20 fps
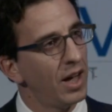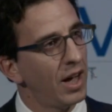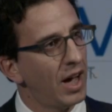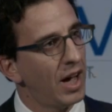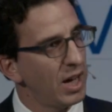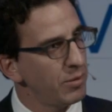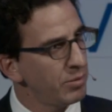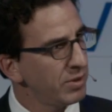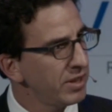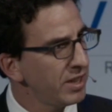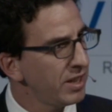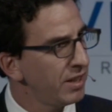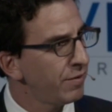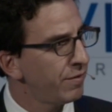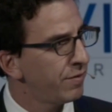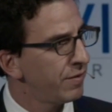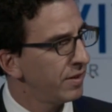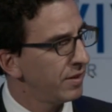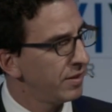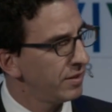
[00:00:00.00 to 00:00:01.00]
I
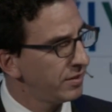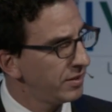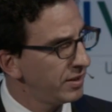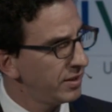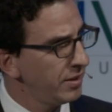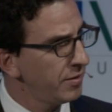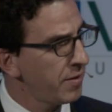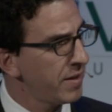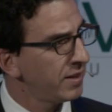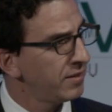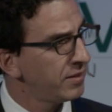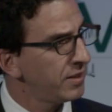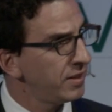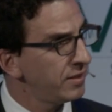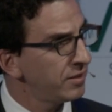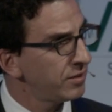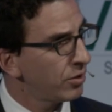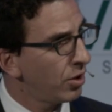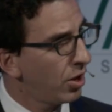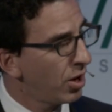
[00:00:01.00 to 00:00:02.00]
believe seizing
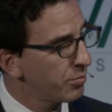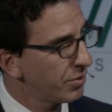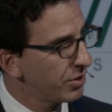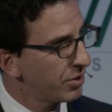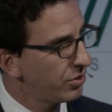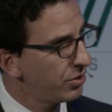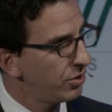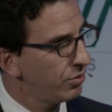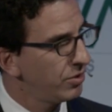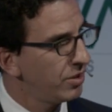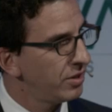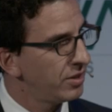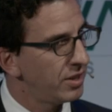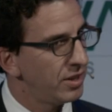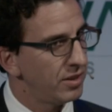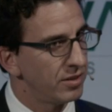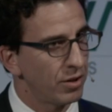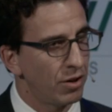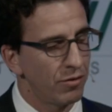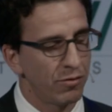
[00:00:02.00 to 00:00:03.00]
these
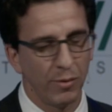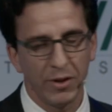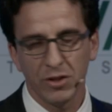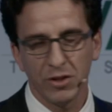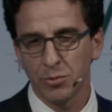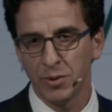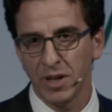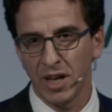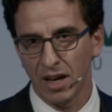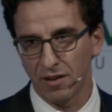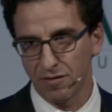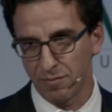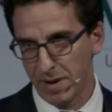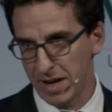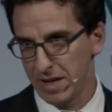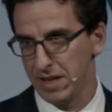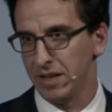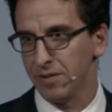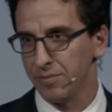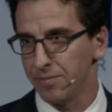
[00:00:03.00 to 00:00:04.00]
opportunities, of which we have
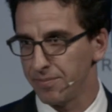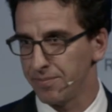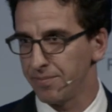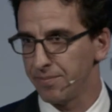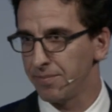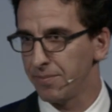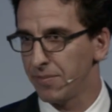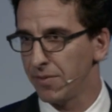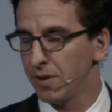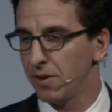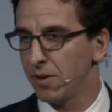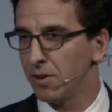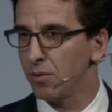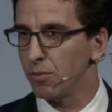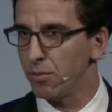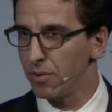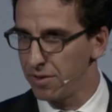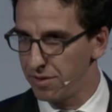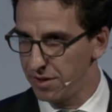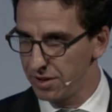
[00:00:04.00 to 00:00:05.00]
many,
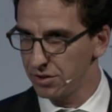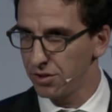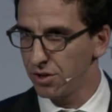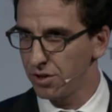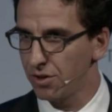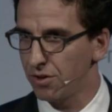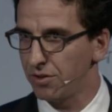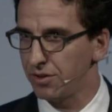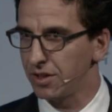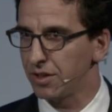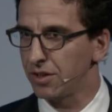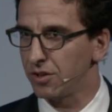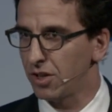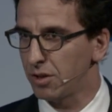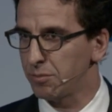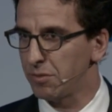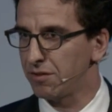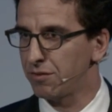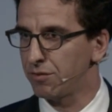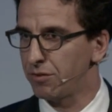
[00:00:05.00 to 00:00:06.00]
within current
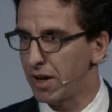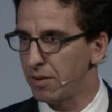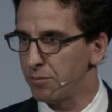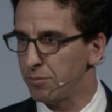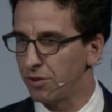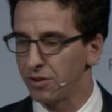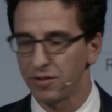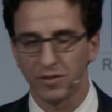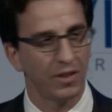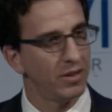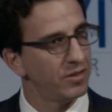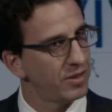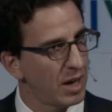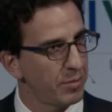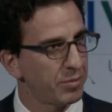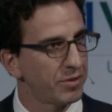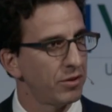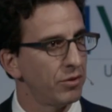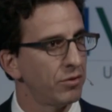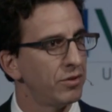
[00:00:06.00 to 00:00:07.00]
economic frameworks is
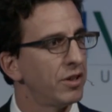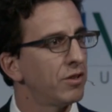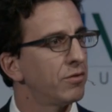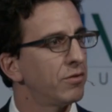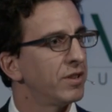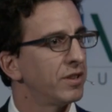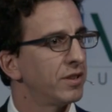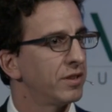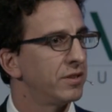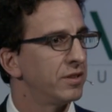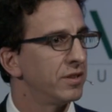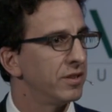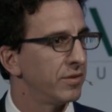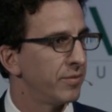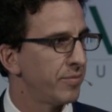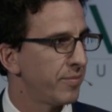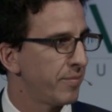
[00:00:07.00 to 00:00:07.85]
absolutely critical.